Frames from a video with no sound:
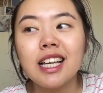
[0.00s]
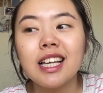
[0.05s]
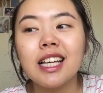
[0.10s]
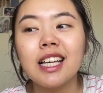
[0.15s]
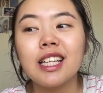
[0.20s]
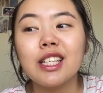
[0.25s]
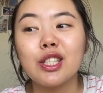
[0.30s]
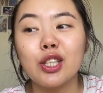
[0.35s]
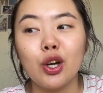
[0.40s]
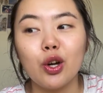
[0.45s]

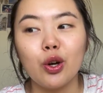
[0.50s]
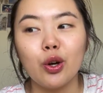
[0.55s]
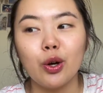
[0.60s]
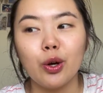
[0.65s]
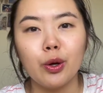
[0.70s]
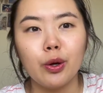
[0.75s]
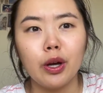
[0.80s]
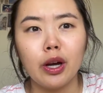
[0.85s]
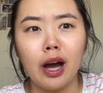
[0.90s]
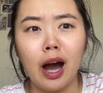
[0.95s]

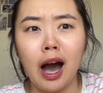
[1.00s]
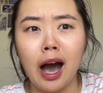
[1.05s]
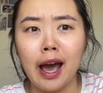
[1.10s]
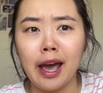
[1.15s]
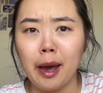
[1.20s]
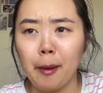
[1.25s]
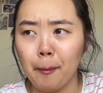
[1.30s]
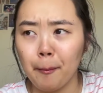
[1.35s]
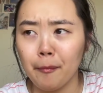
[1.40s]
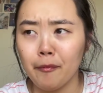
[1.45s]
so I
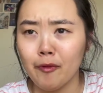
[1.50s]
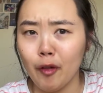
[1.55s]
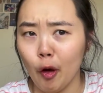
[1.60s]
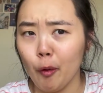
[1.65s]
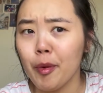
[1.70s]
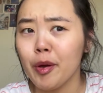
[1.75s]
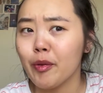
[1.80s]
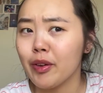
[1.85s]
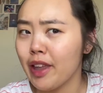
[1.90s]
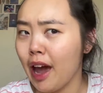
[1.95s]
am
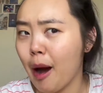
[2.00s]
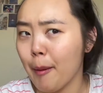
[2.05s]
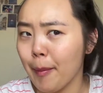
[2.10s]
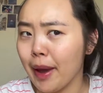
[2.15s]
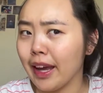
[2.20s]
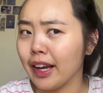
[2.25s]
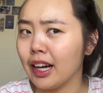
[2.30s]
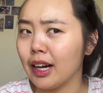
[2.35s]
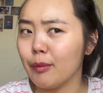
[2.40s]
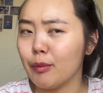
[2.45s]
filming without
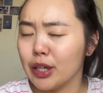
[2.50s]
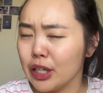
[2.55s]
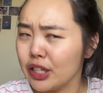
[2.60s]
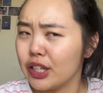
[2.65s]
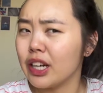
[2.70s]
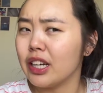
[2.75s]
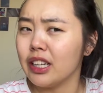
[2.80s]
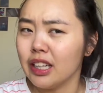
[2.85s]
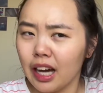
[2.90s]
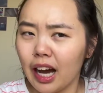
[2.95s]
makeup, which
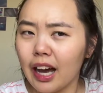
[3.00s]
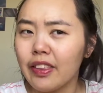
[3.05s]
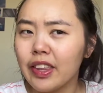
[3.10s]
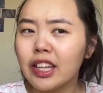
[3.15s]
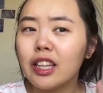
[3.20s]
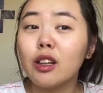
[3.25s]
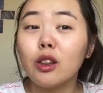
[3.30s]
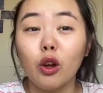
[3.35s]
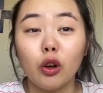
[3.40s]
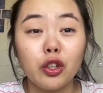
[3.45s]
I think
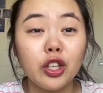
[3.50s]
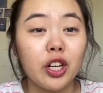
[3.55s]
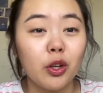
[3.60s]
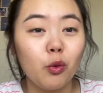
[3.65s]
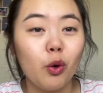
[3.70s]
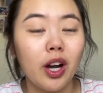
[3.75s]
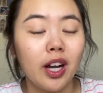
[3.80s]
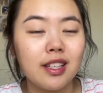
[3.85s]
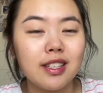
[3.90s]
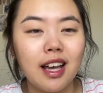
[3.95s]
the logic
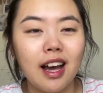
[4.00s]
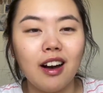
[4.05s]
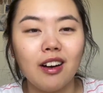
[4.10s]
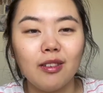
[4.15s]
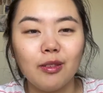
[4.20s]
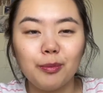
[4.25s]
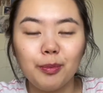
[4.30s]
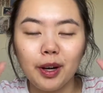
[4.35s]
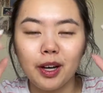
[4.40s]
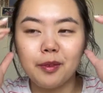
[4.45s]
works out.
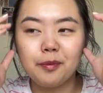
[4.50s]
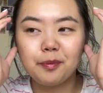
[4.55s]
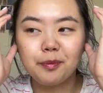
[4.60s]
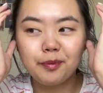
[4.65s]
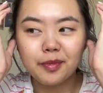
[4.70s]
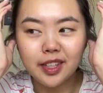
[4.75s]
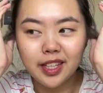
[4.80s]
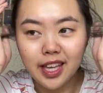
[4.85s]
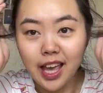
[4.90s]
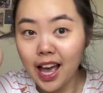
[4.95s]
But
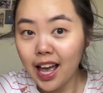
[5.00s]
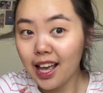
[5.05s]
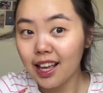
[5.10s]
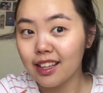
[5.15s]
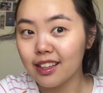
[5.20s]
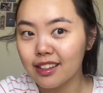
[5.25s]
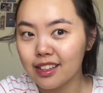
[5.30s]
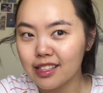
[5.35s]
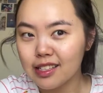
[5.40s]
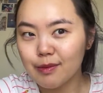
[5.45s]
yeah,
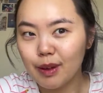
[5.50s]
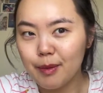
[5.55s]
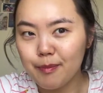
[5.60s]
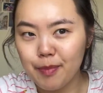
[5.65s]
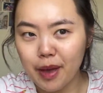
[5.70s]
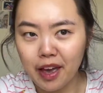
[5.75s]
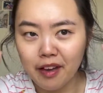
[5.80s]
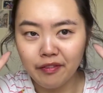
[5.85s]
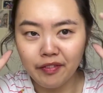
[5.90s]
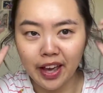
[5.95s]
this is my
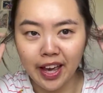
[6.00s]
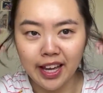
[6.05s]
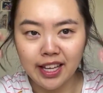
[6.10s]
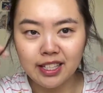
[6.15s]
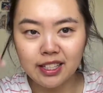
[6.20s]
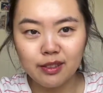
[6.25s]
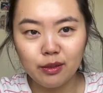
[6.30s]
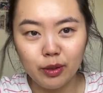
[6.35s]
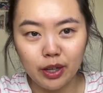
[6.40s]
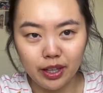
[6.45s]
bare
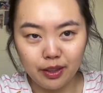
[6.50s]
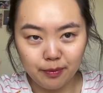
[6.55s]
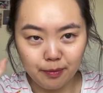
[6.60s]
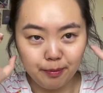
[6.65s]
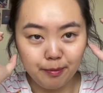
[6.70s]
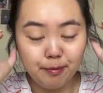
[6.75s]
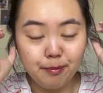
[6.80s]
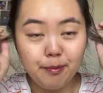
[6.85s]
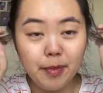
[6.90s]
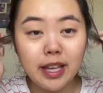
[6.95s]
face with
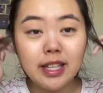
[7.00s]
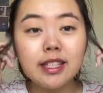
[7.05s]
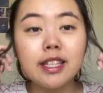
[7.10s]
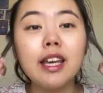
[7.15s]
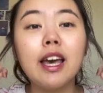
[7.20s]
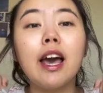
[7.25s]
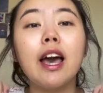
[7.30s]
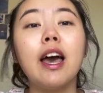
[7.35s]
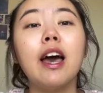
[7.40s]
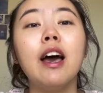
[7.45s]
messy
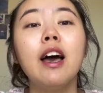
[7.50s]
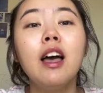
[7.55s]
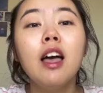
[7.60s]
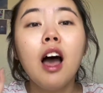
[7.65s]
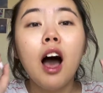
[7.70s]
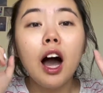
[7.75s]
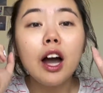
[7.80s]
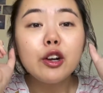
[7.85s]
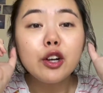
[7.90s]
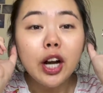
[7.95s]
hair.
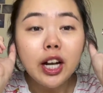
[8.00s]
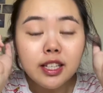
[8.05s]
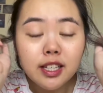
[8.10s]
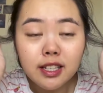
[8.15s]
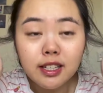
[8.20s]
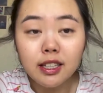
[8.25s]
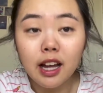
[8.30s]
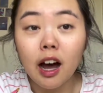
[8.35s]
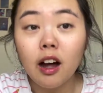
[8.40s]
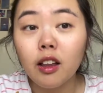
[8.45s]
I tried to
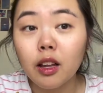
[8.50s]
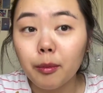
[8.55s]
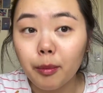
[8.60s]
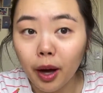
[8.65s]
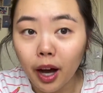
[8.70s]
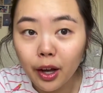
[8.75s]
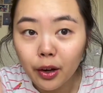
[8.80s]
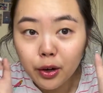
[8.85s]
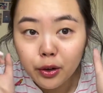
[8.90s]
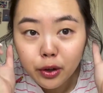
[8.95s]
style it, but
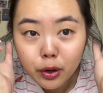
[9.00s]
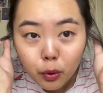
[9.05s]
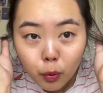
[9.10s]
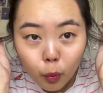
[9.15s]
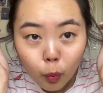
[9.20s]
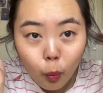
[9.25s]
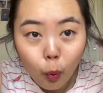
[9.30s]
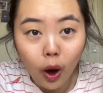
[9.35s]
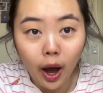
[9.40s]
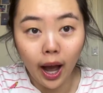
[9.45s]
I don't know
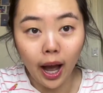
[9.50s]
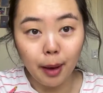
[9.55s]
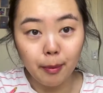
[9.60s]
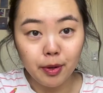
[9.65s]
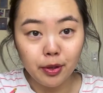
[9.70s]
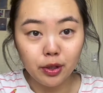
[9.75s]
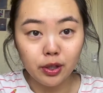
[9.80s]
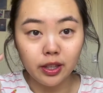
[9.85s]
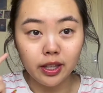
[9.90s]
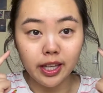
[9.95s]
what
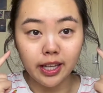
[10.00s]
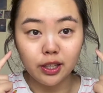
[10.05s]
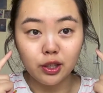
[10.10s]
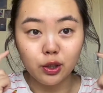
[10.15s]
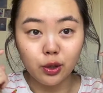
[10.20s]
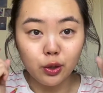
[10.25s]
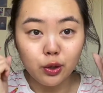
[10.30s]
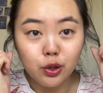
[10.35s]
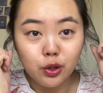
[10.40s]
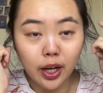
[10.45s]
happened to these
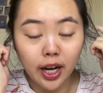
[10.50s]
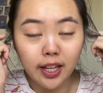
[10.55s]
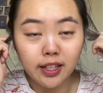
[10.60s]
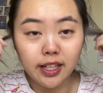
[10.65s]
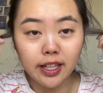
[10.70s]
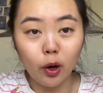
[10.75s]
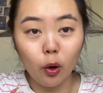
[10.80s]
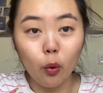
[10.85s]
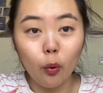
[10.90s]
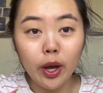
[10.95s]
two strands.
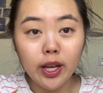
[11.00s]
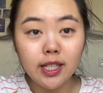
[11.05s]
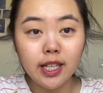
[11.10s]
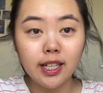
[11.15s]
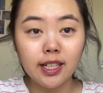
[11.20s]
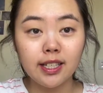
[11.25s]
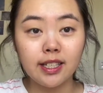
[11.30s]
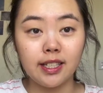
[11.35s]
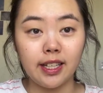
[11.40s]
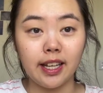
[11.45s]
They always
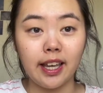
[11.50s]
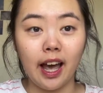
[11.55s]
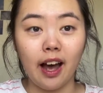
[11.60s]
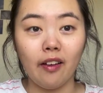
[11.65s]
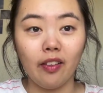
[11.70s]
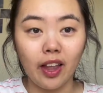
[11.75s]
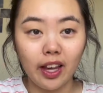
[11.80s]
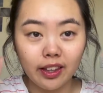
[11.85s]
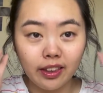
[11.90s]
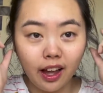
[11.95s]
like stick out
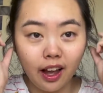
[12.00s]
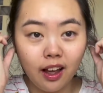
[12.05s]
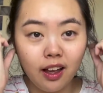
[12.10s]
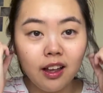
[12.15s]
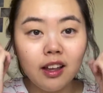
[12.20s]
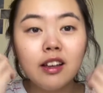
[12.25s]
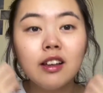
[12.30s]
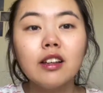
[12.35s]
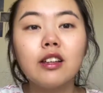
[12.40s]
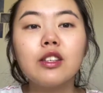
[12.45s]
like that,
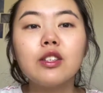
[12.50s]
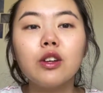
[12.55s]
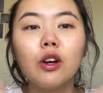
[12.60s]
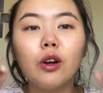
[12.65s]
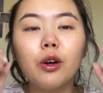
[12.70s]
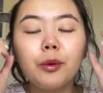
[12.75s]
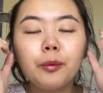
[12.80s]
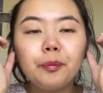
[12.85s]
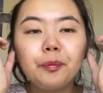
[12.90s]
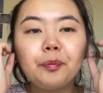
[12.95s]
so